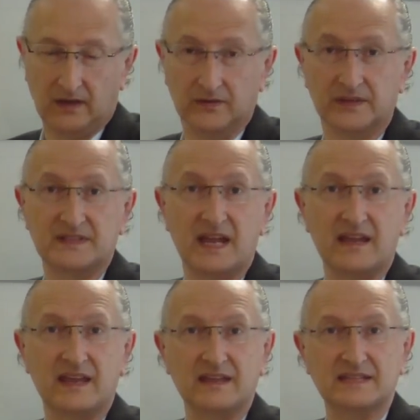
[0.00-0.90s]

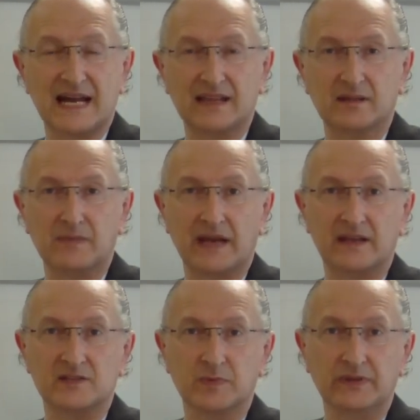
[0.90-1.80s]
undertaking talent
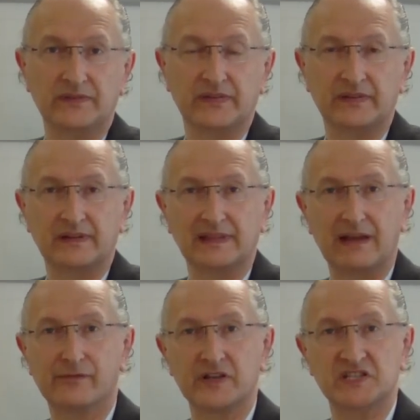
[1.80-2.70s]
management and
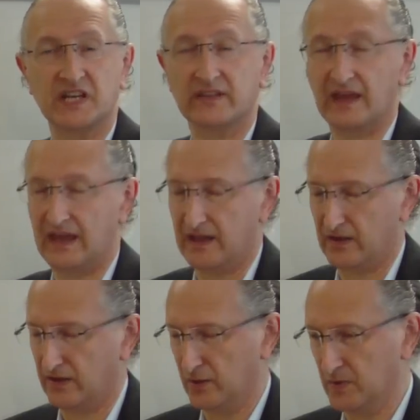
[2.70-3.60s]
leveraging their
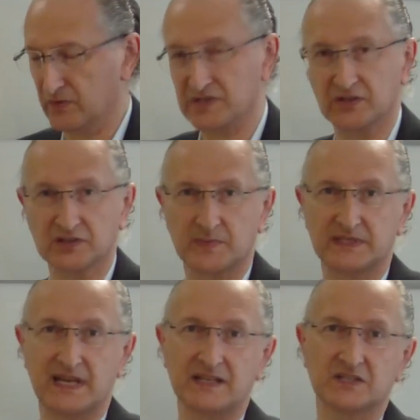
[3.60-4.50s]
human resource
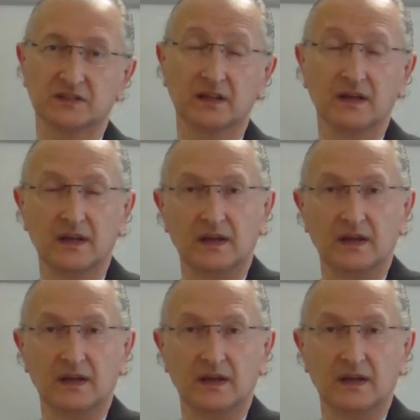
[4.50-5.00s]
potential,